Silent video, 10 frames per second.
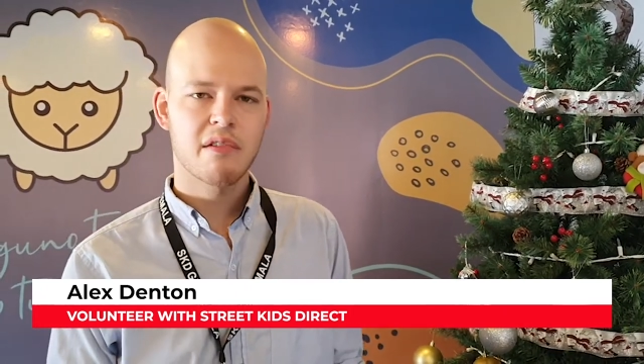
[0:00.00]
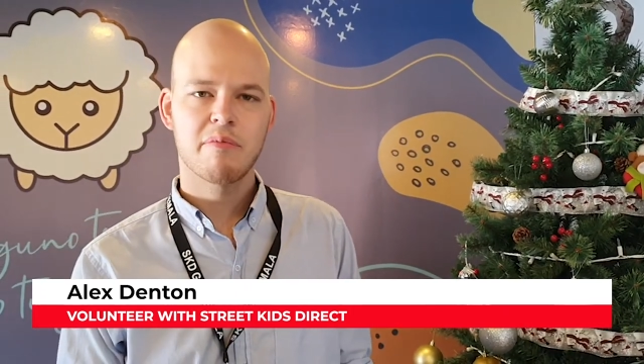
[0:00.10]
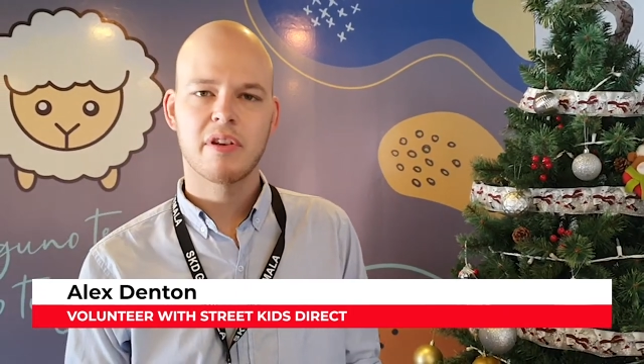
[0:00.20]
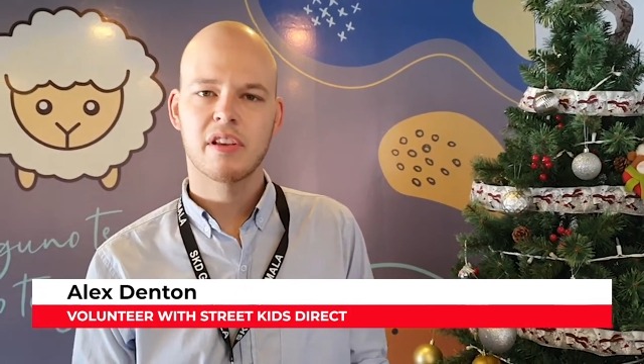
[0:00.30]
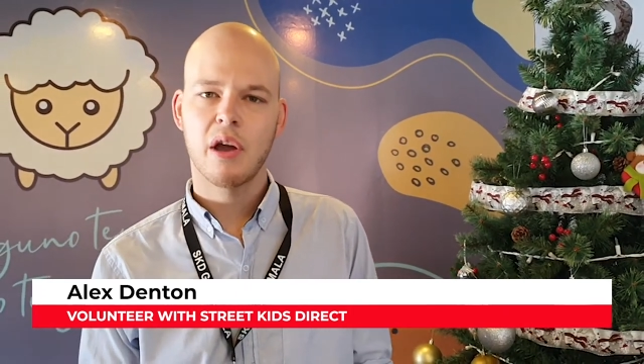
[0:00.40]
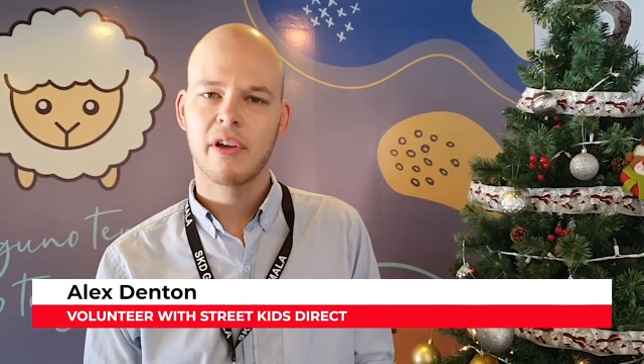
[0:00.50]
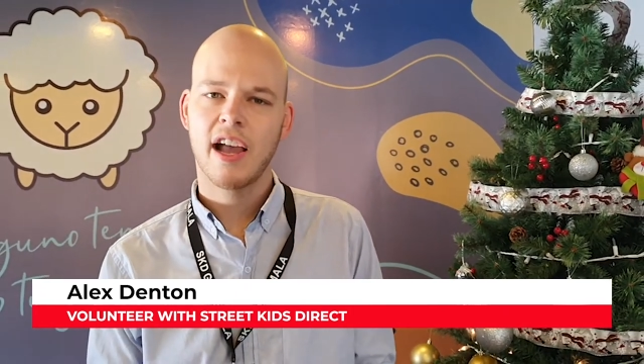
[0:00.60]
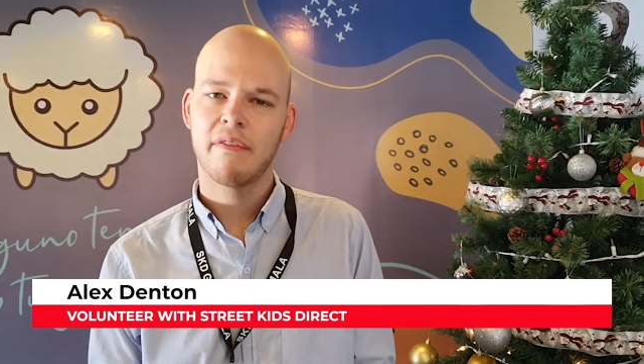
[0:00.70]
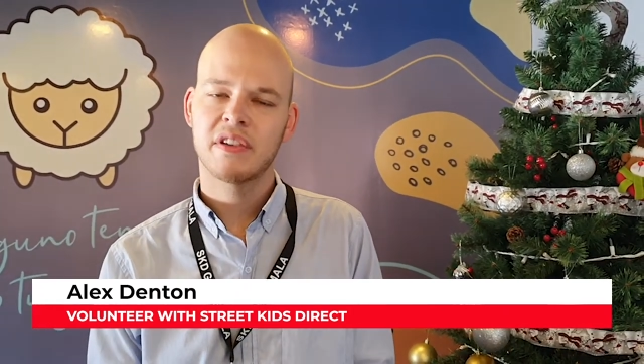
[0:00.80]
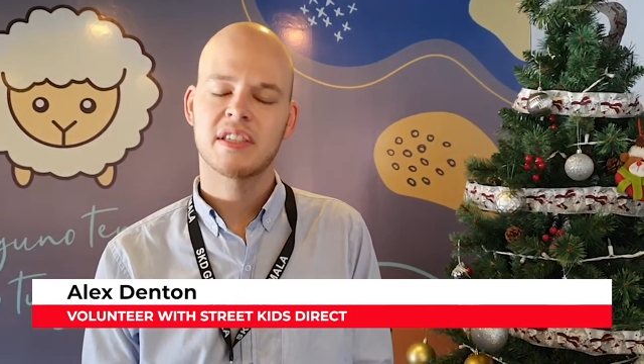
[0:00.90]
we've been going
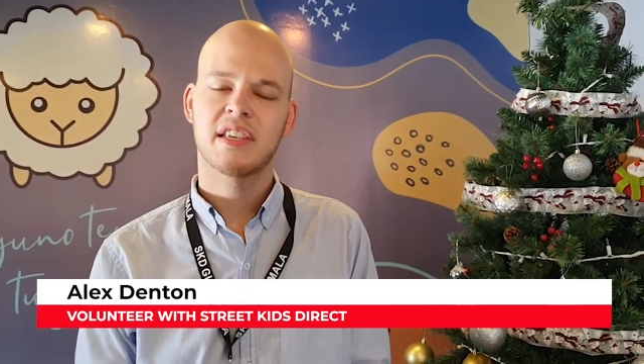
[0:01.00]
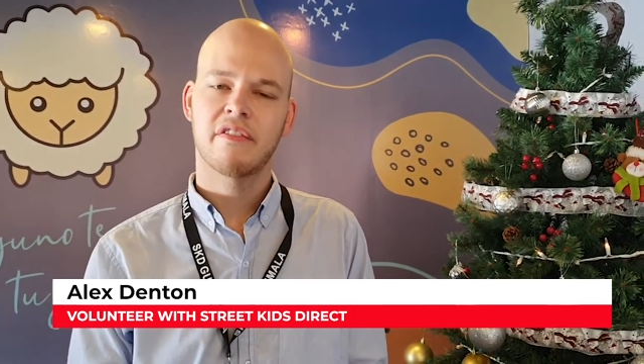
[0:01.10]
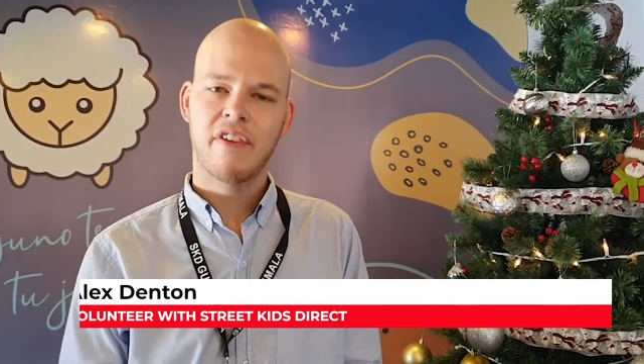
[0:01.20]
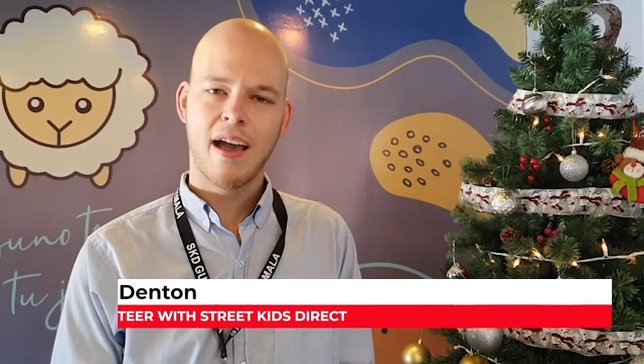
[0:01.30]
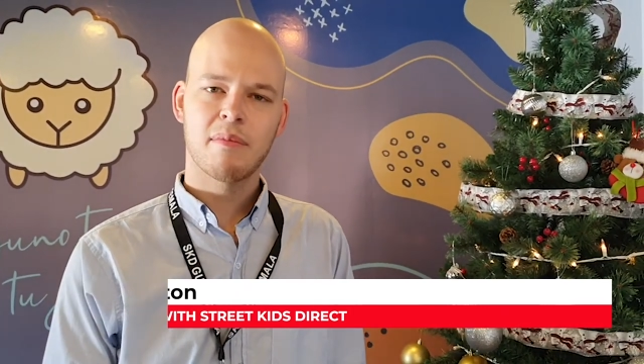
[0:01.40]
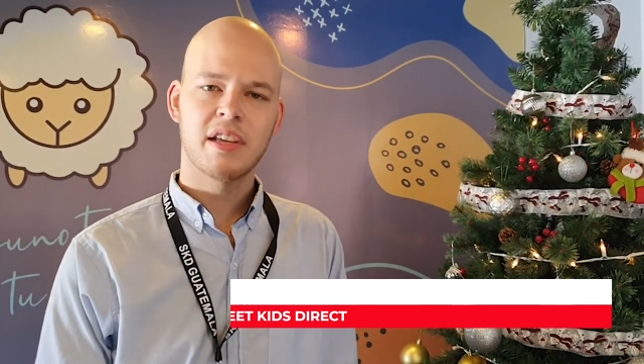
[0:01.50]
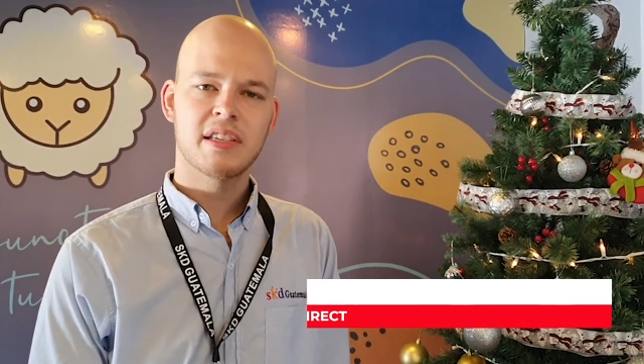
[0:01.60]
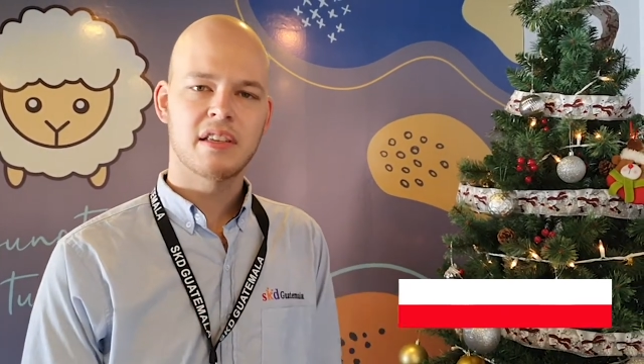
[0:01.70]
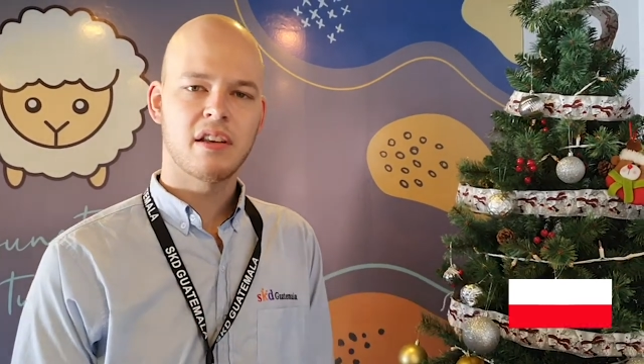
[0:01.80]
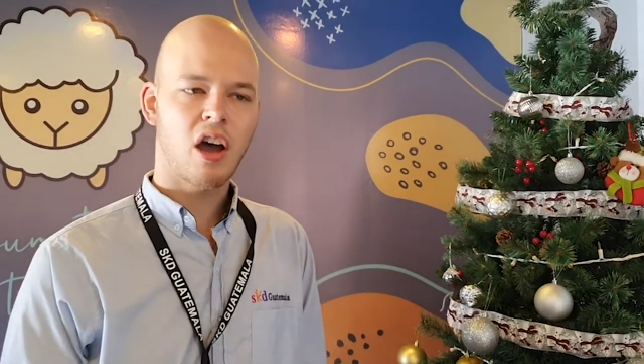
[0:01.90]
out visiting
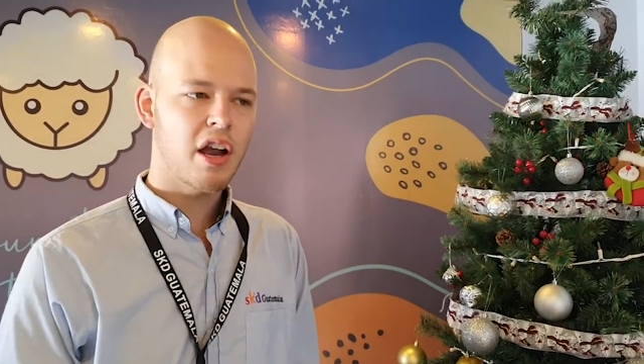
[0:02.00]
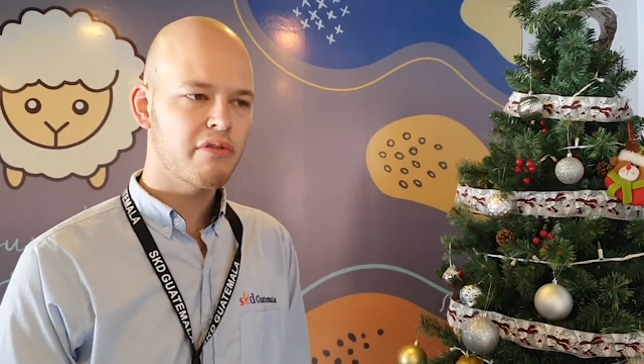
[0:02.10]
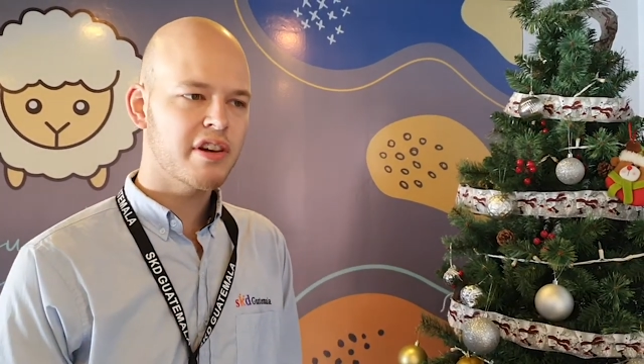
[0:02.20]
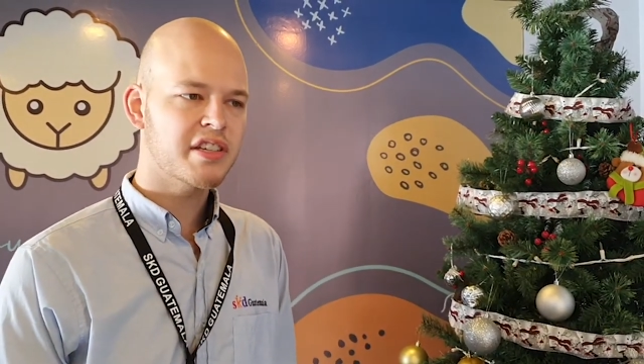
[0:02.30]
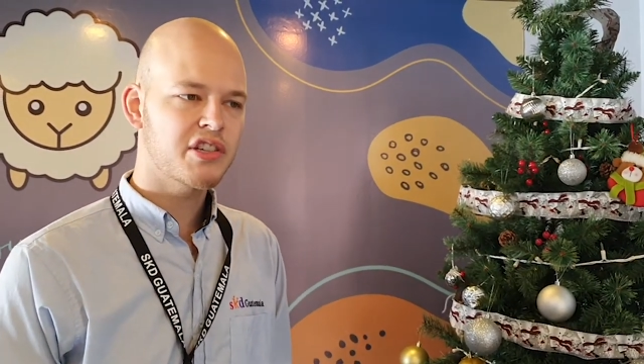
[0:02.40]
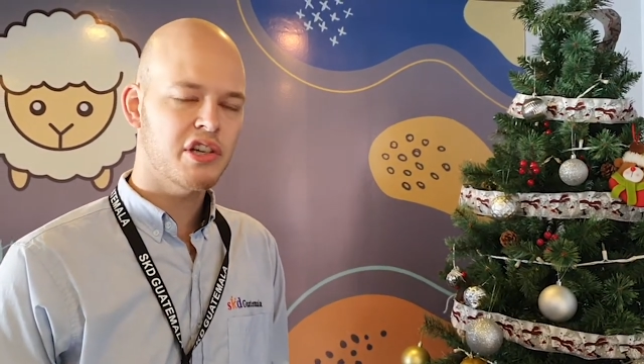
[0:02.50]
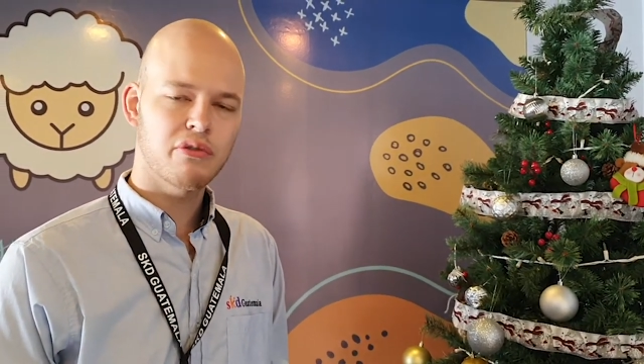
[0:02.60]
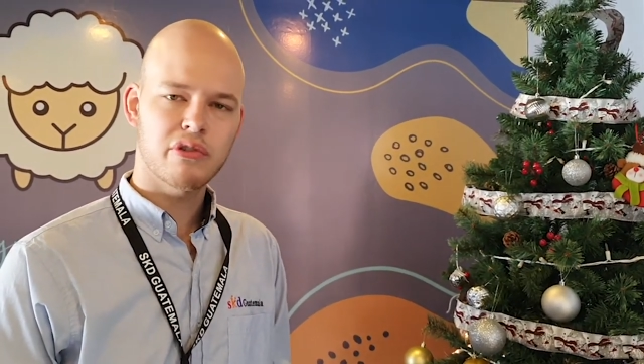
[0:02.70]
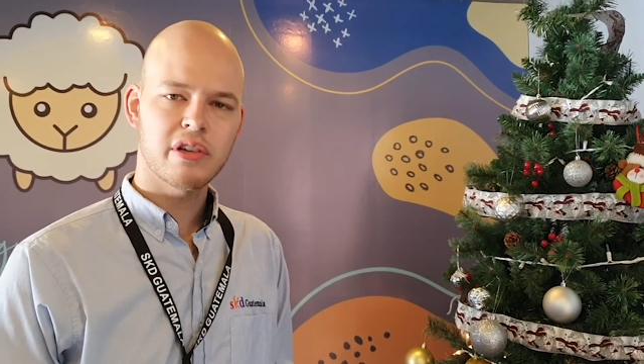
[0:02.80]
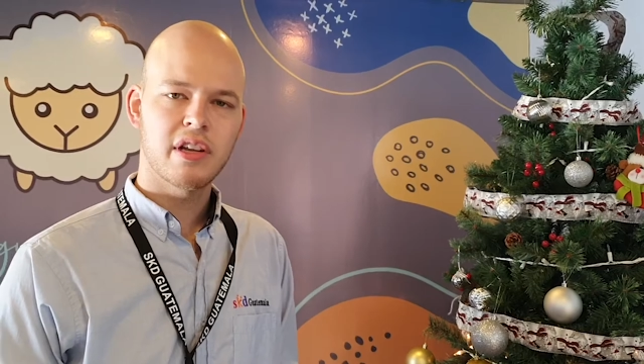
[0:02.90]
families and high-risk
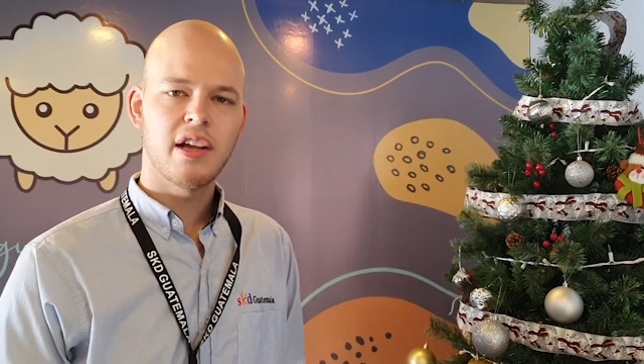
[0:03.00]
children